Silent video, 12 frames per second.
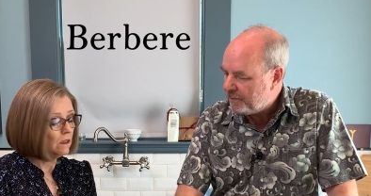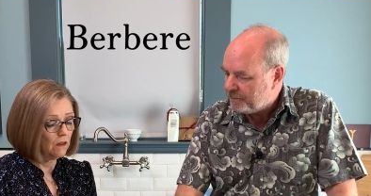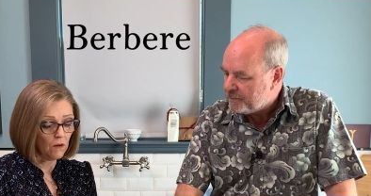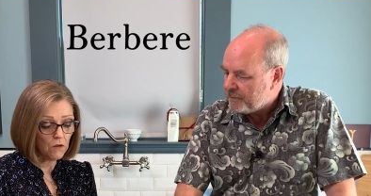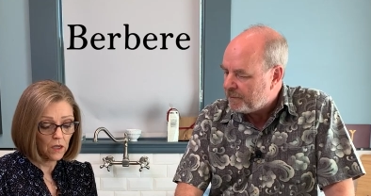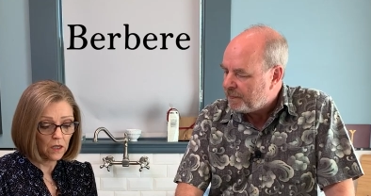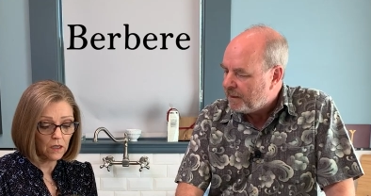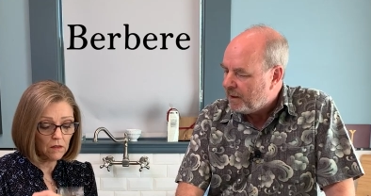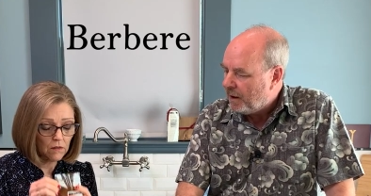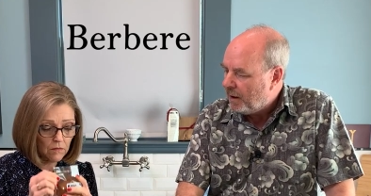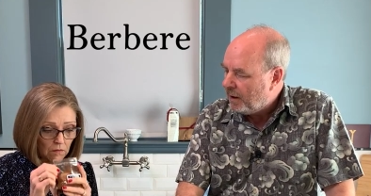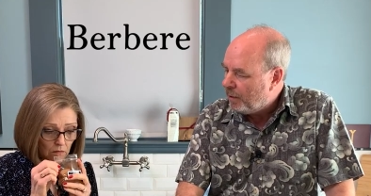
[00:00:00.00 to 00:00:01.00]
Speaker 1: Okay.
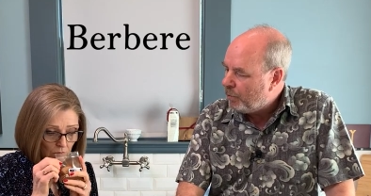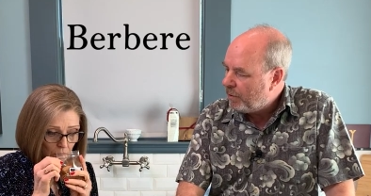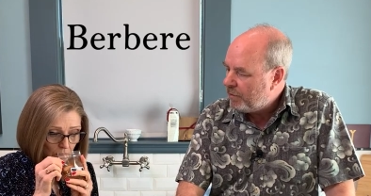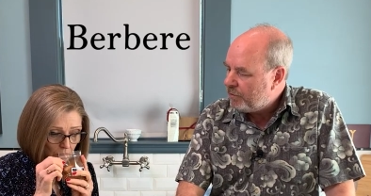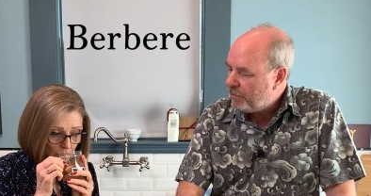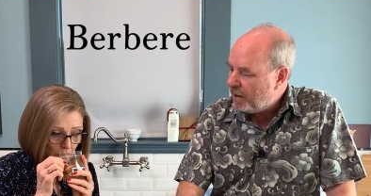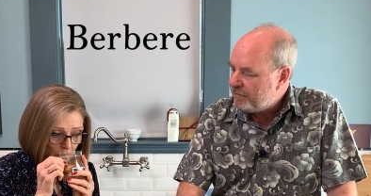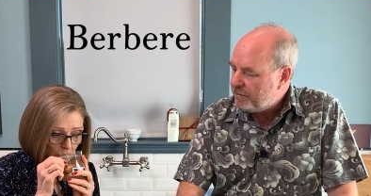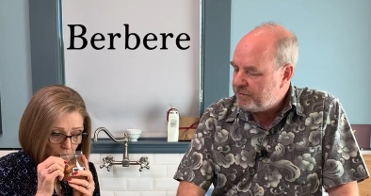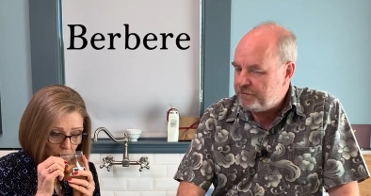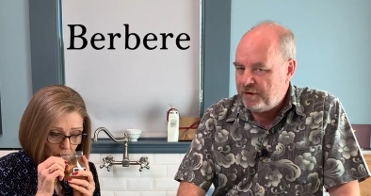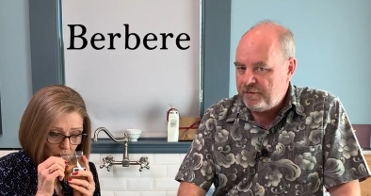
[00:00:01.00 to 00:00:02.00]
Uh, one of the driving
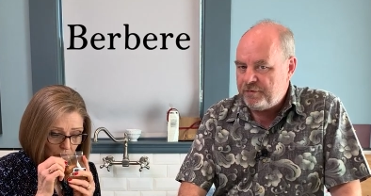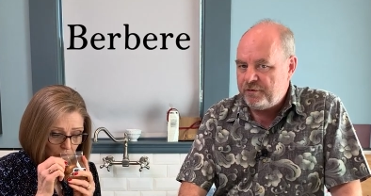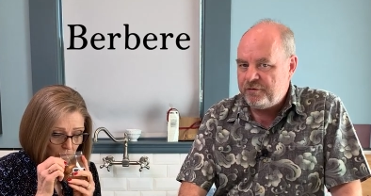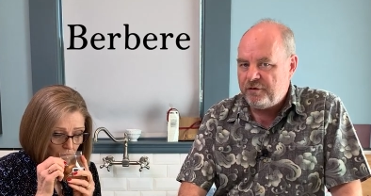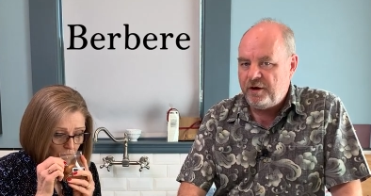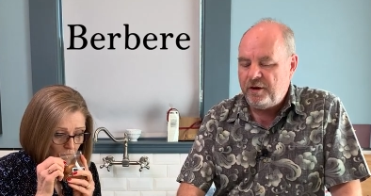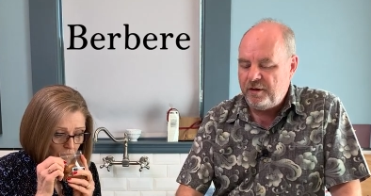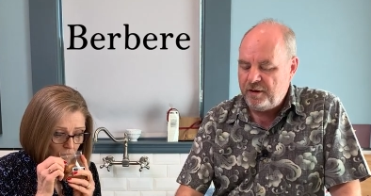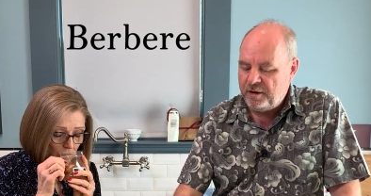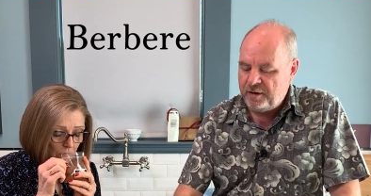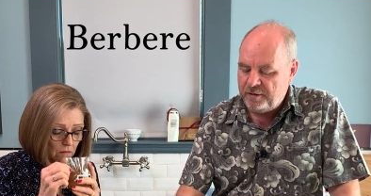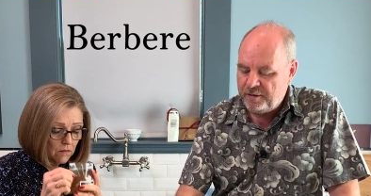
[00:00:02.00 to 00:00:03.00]
flavors in
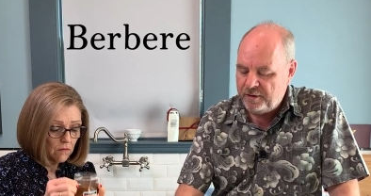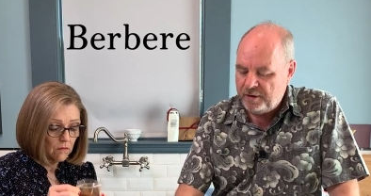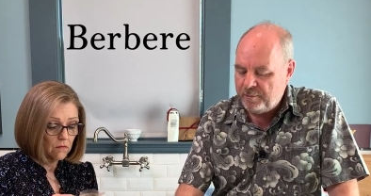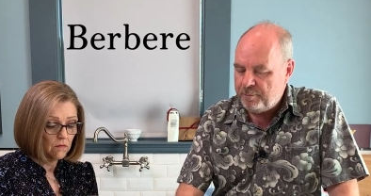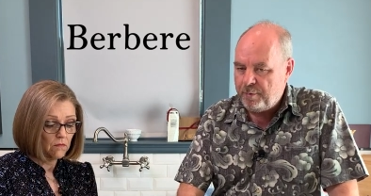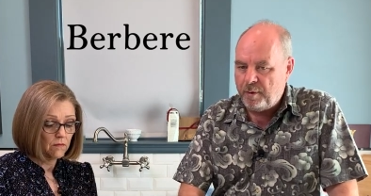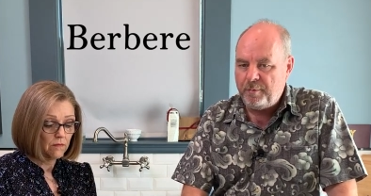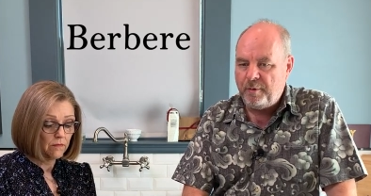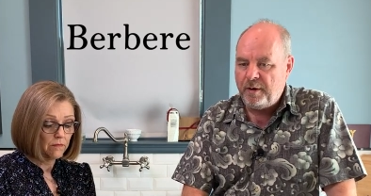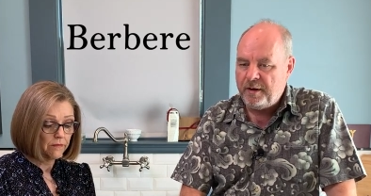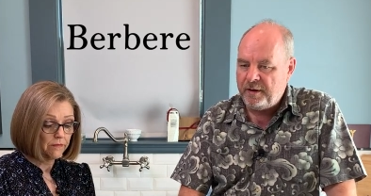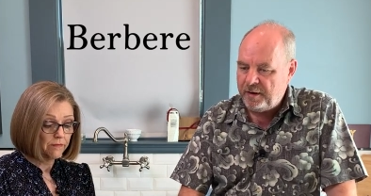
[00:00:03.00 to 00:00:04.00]
the the
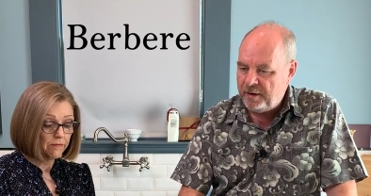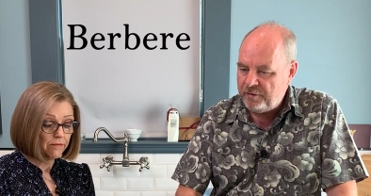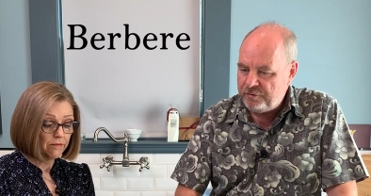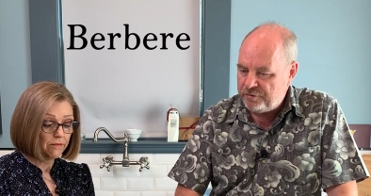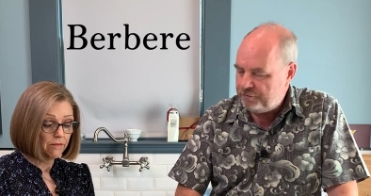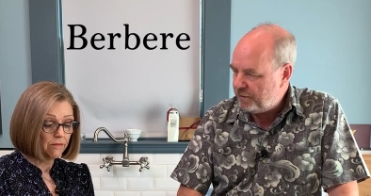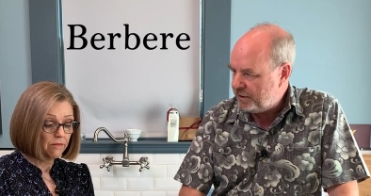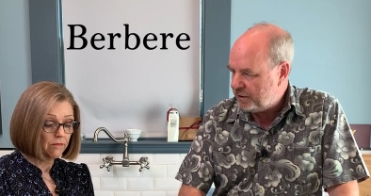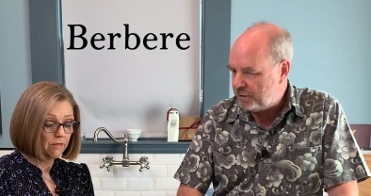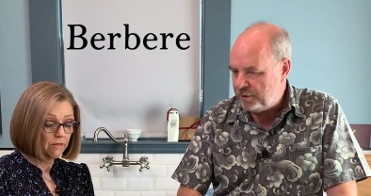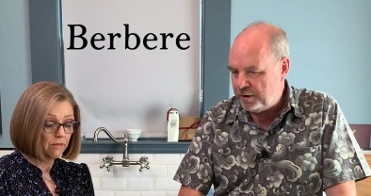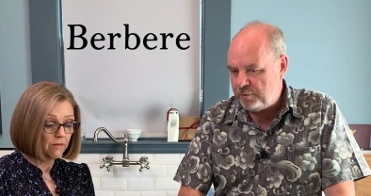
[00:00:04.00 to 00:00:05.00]
berbere is
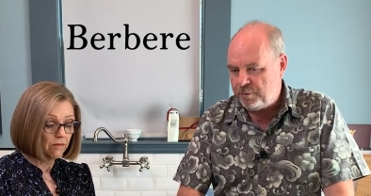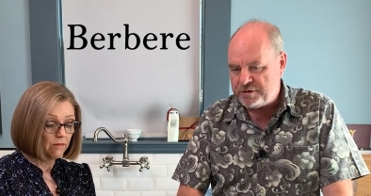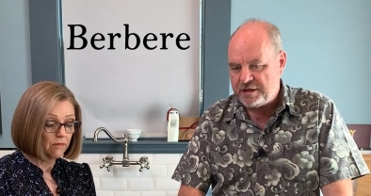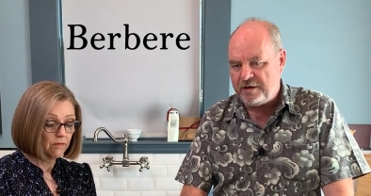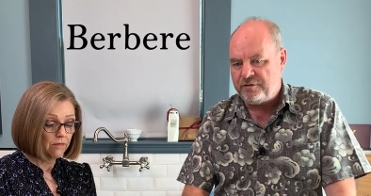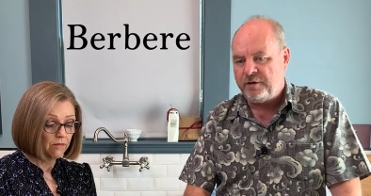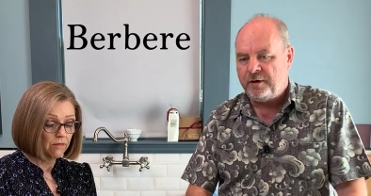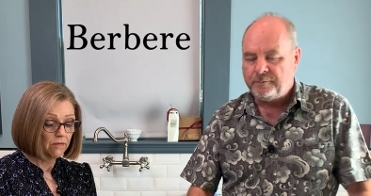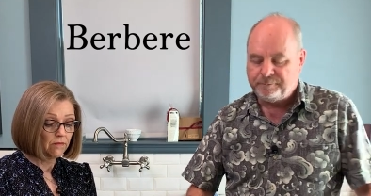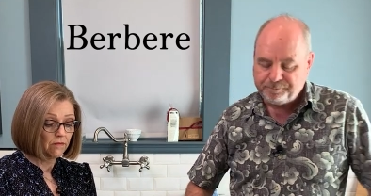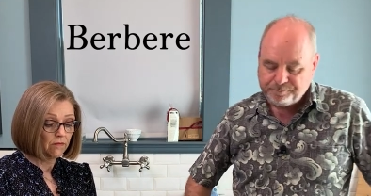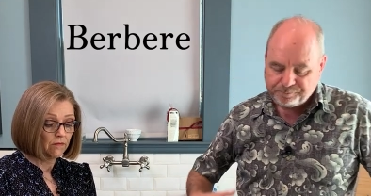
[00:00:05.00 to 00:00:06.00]
fenugreek, which has
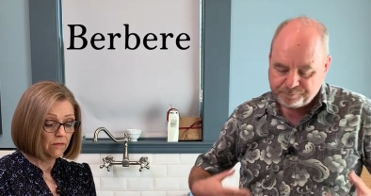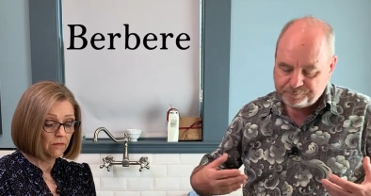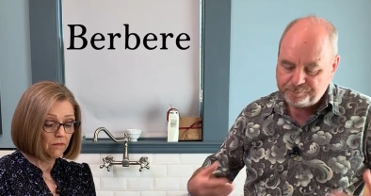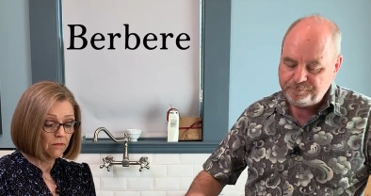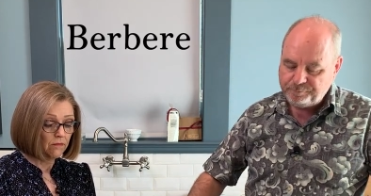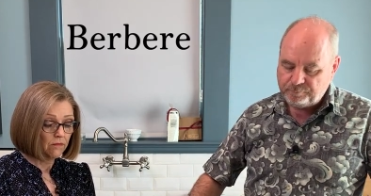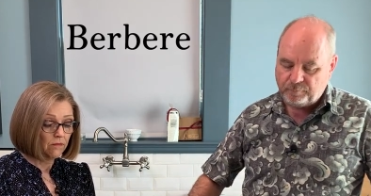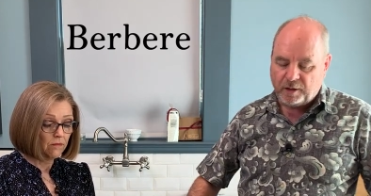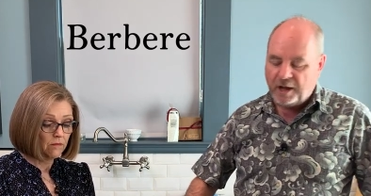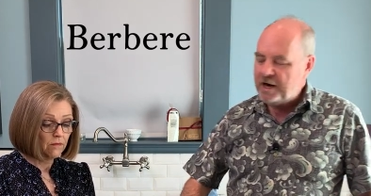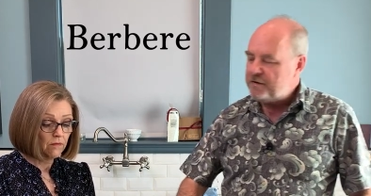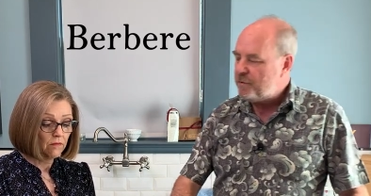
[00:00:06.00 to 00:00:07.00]

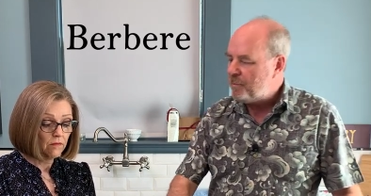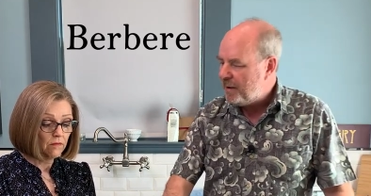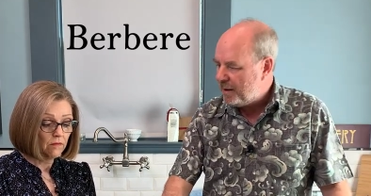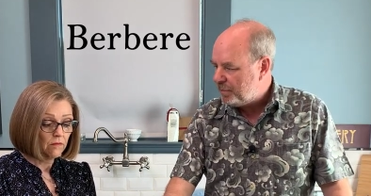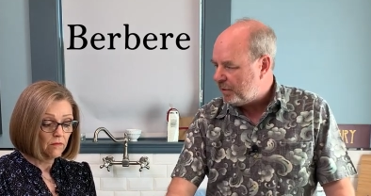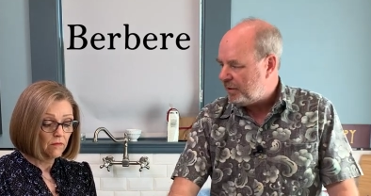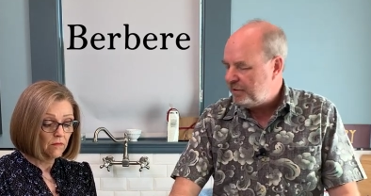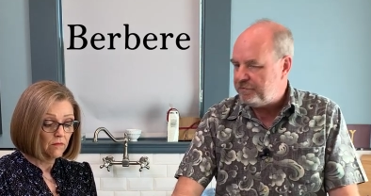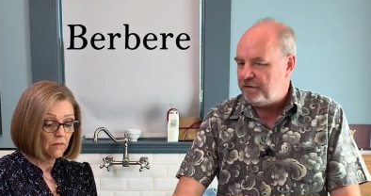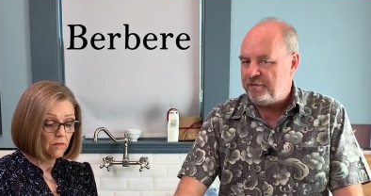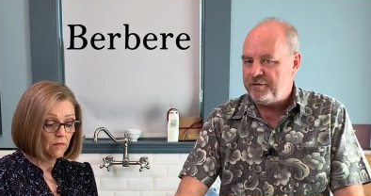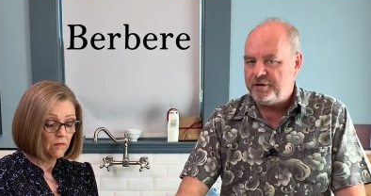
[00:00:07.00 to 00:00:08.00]
kind of a mapley
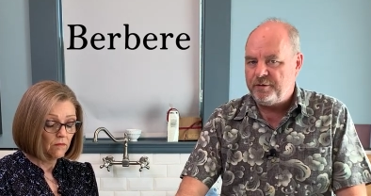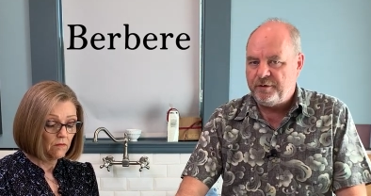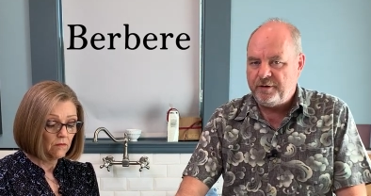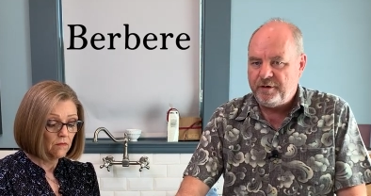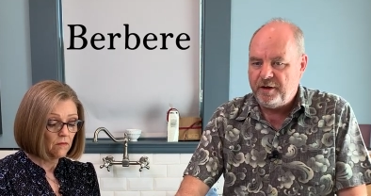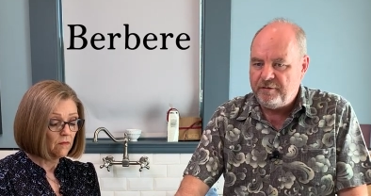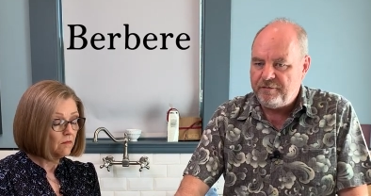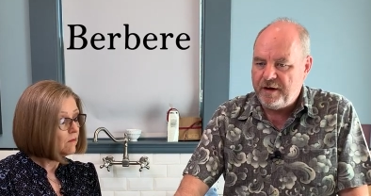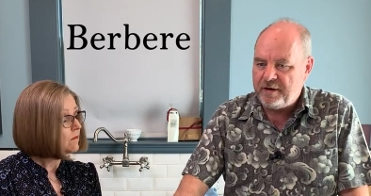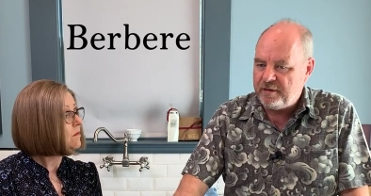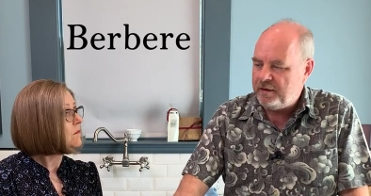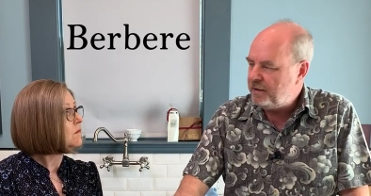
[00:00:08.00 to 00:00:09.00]
flavor to it. In
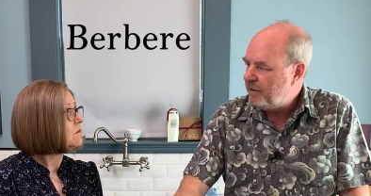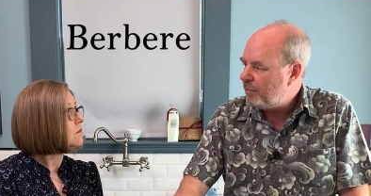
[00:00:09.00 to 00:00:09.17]
fact, the, the